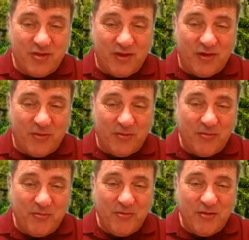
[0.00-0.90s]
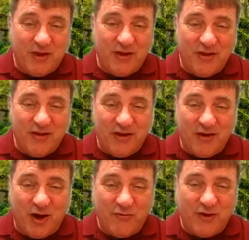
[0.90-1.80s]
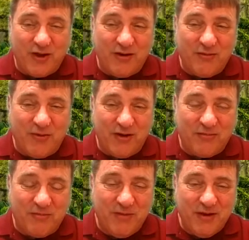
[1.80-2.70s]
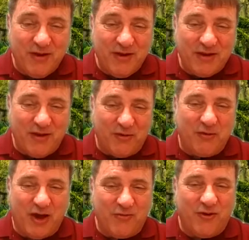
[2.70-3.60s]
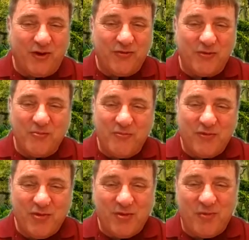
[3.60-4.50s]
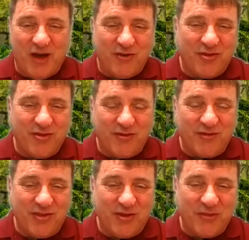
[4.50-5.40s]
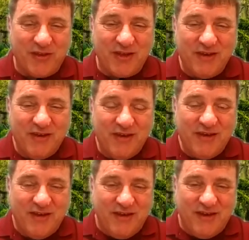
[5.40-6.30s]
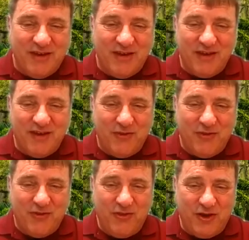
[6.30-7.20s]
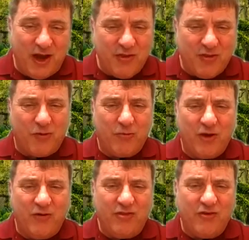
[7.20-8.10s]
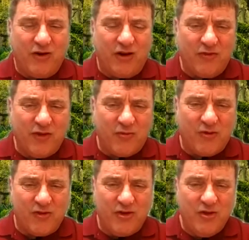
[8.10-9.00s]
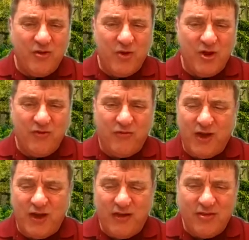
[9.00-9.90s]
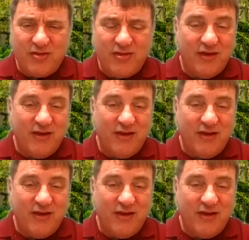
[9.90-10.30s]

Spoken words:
so yeah, I figured we're, not far from some houses or something. And the nights were really dark. This was a new moon phase.